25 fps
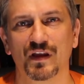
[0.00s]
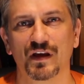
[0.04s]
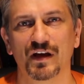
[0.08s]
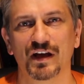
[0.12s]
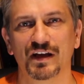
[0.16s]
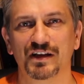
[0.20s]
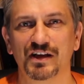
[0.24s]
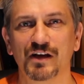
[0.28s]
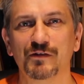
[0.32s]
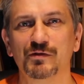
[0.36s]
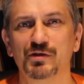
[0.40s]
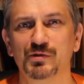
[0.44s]

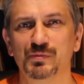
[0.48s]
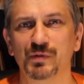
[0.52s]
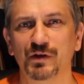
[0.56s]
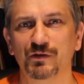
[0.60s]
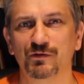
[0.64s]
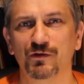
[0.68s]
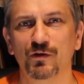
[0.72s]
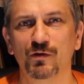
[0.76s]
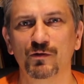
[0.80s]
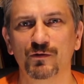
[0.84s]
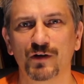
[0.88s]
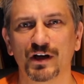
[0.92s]
It gives me
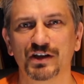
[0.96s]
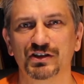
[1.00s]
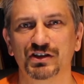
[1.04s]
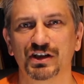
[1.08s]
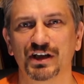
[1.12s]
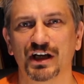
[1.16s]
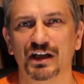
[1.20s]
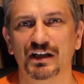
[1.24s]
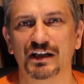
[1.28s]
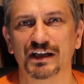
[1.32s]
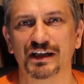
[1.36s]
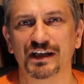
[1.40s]
full
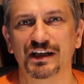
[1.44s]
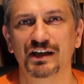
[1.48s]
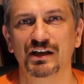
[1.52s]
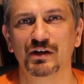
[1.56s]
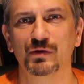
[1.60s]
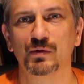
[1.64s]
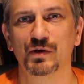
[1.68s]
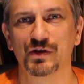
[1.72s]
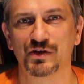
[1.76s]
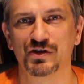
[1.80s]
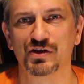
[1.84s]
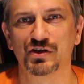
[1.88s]
functionality
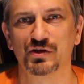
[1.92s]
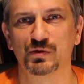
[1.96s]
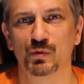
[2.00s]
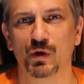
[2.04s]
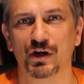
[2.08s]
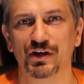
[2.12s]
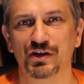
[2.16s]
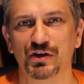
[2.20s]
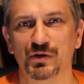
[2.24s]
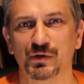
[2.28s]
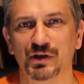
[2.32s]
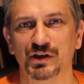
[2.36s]
with just
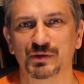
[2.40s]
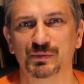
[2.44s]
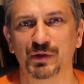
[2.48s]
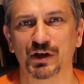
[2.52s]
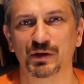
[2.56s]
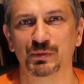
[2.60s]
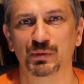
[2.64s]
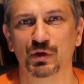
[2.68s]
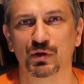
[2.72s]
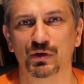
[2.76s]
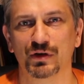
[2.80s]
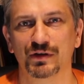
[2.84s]
one U S
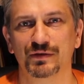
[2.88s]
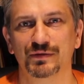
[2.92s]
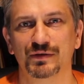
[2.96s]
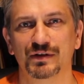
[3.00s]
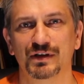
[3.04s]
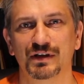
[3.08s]
B port.